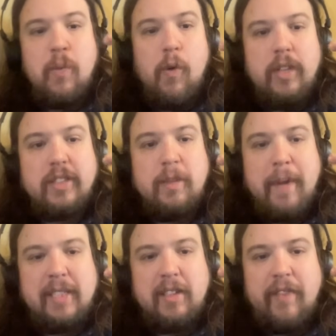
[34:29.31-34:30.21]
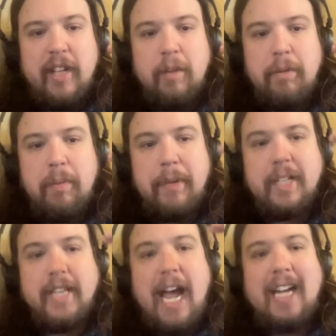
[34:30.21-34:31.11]
was the best available
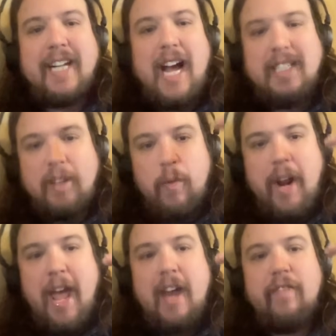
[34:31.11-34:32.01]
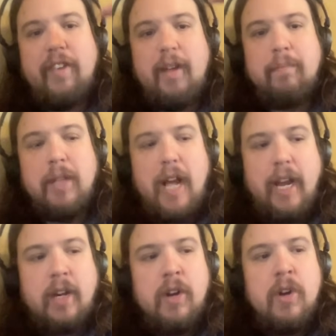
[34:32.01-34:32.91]
because I had guys that went ahead of him
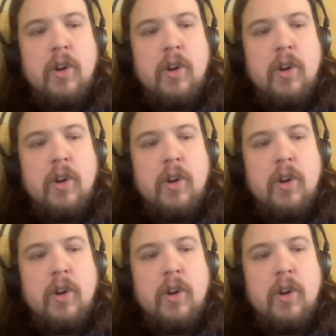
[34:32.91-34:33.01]
like